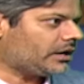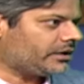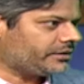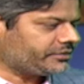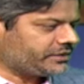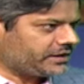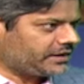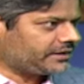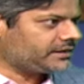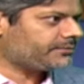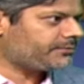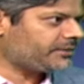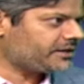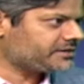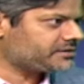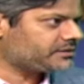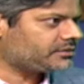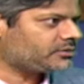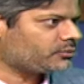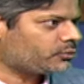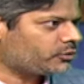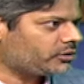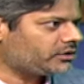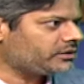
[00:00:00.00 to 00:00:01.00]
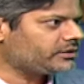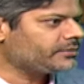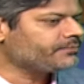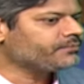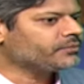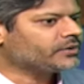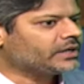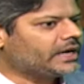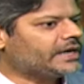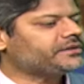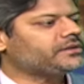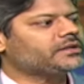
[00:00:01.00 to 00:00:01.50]
are taking place in the world,
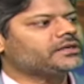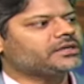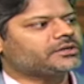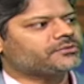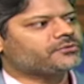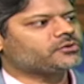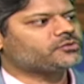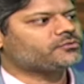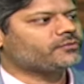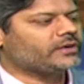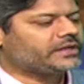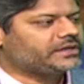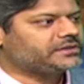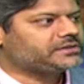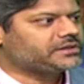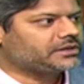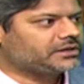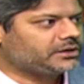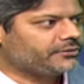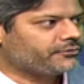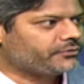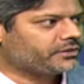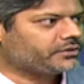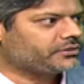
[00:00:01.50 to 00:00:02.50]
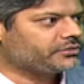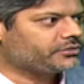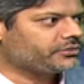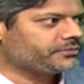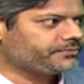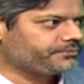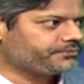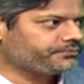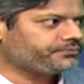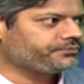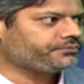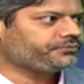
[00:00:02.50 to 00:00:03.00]
I think it was very significant.
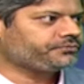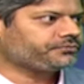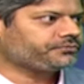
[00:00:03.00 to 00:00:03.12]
